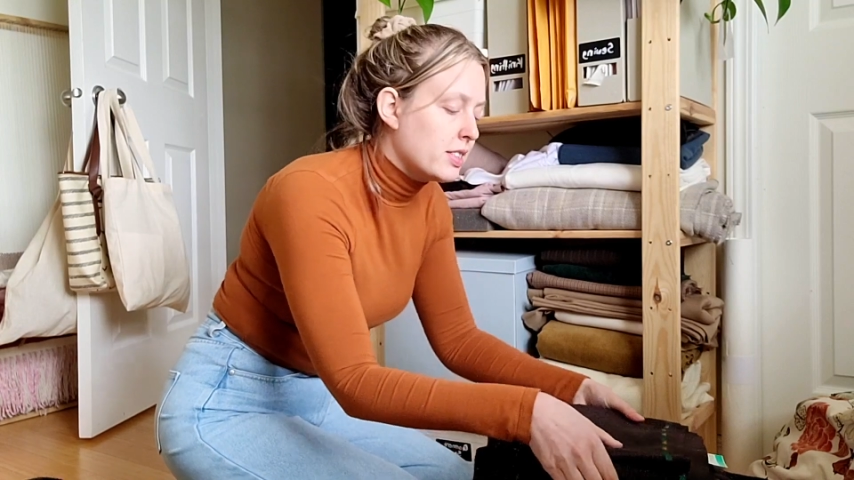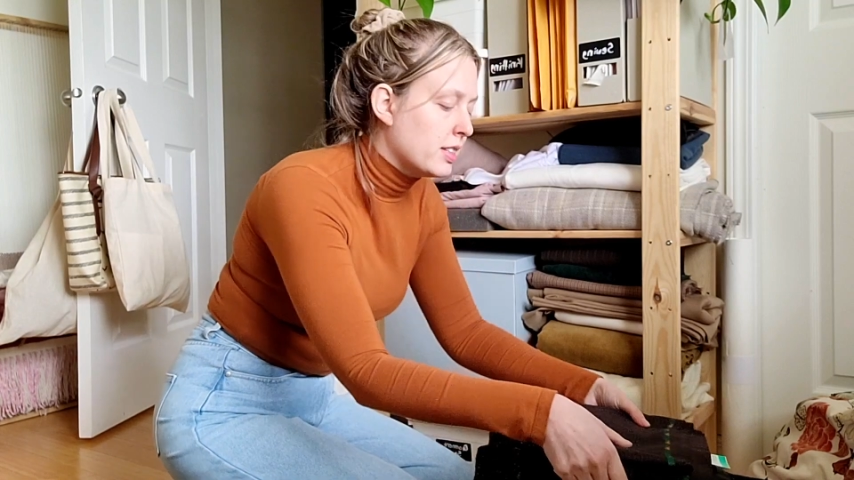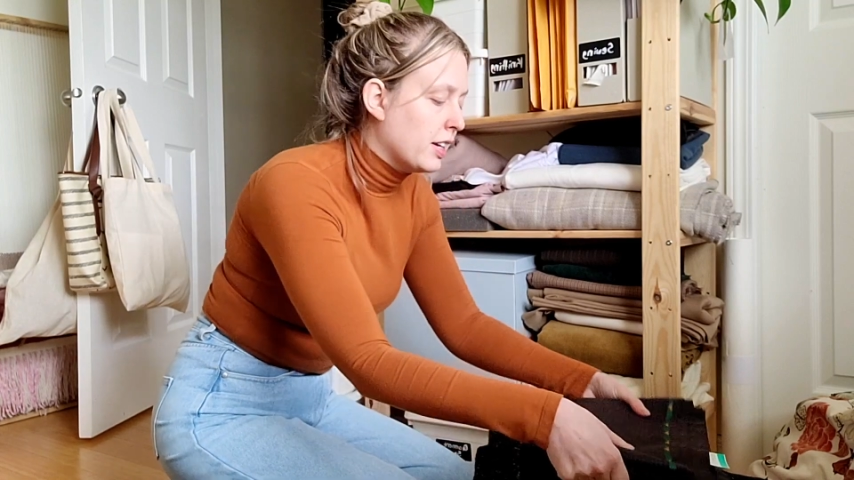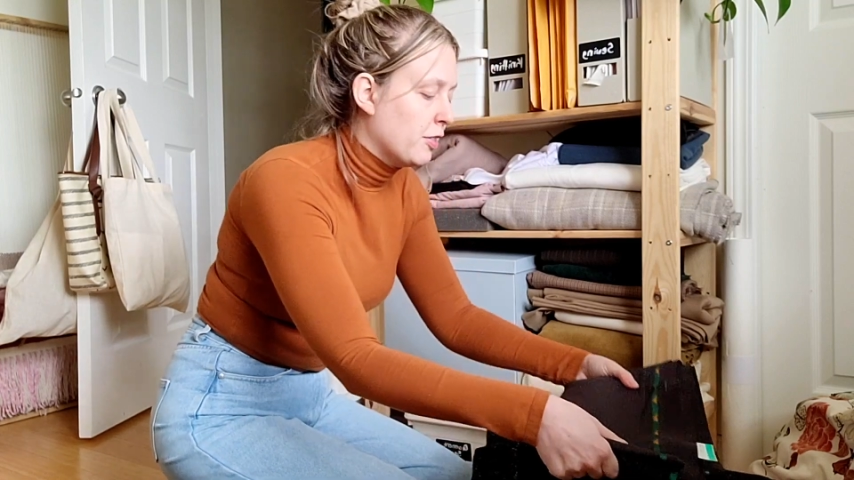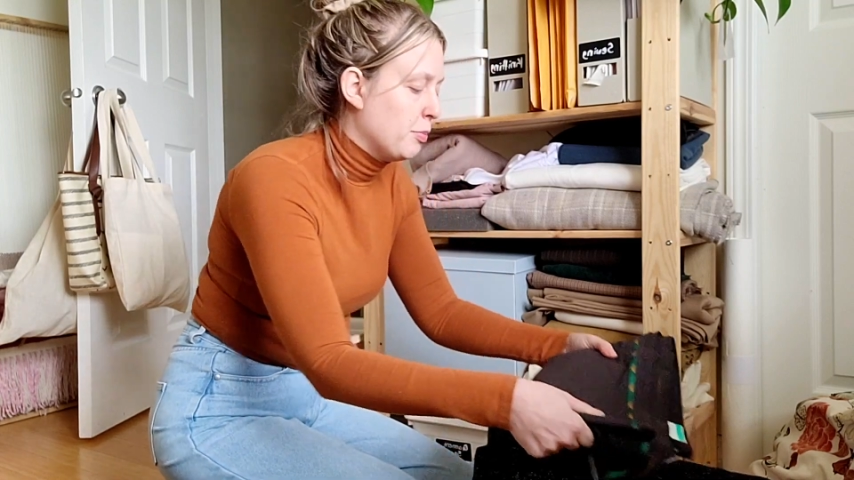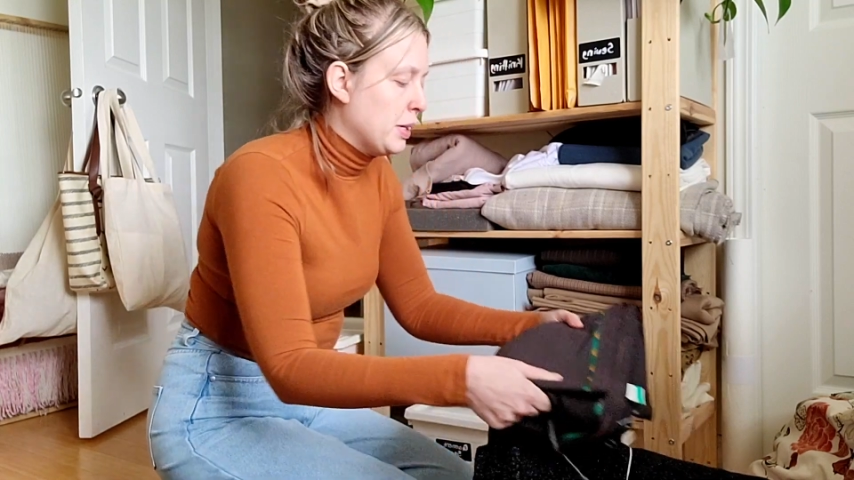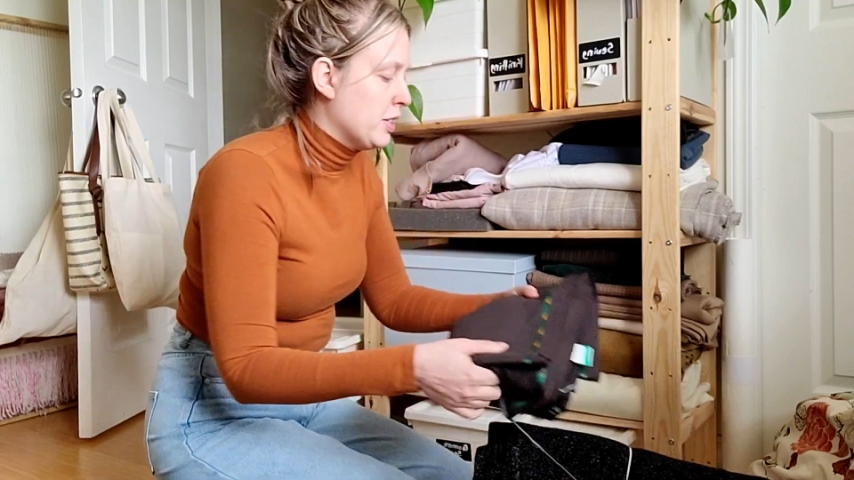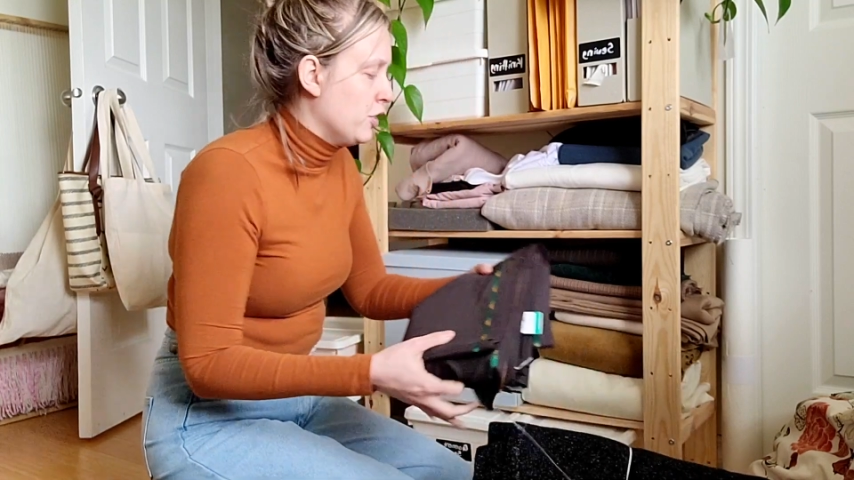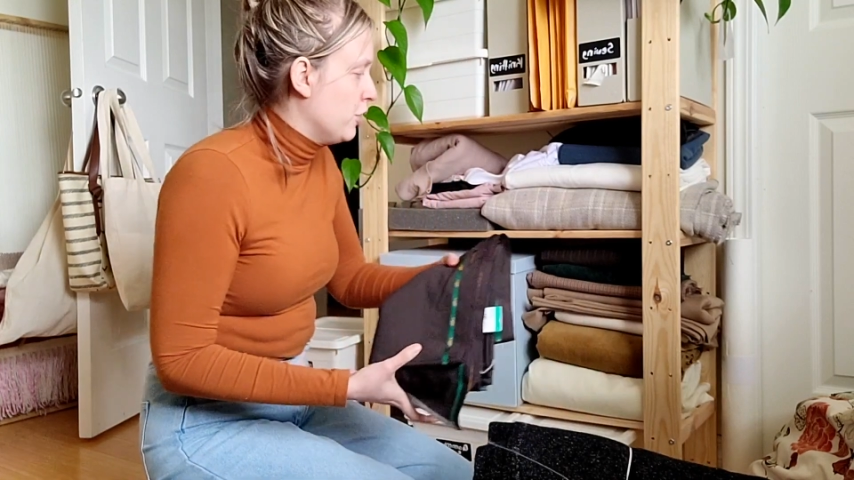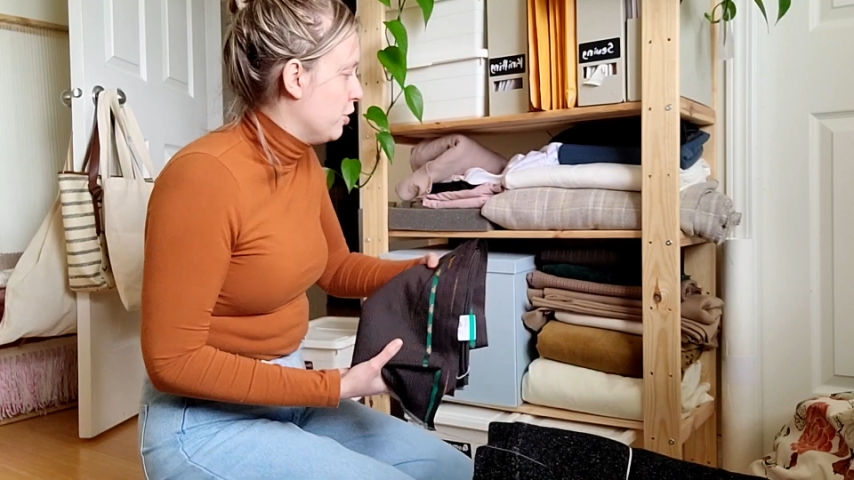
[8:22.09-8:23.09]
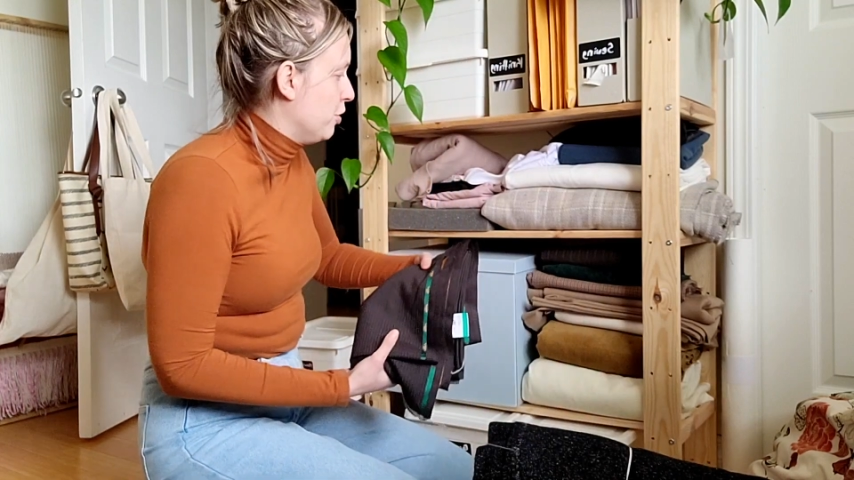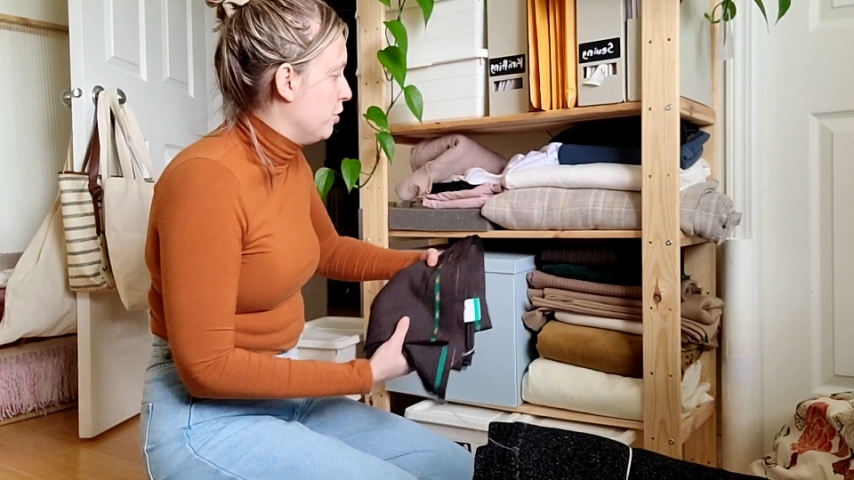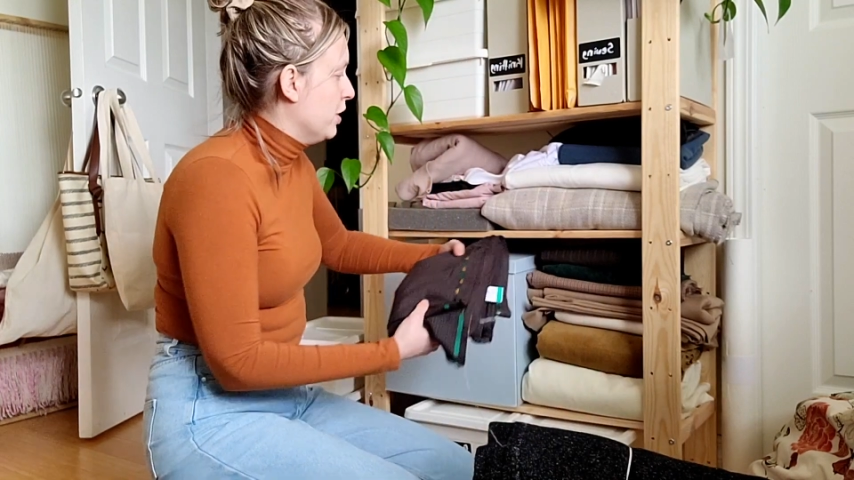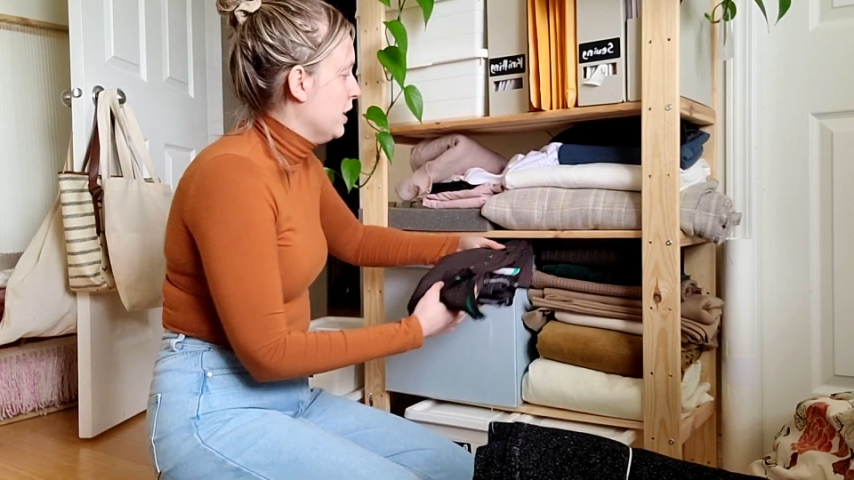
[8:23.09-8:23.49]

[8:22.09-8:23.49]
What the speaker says: that I've been to.